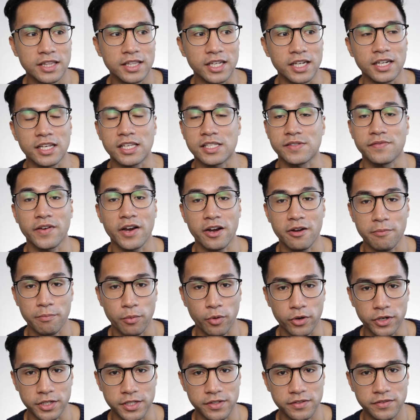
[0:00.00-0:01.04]
that is very
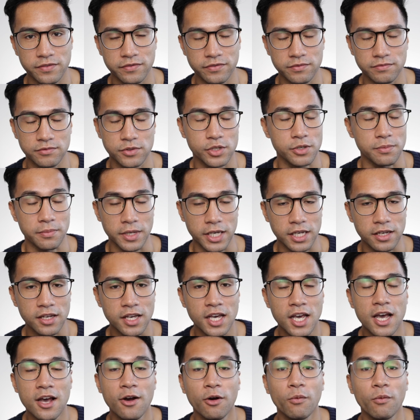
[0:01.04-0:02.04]
important to me.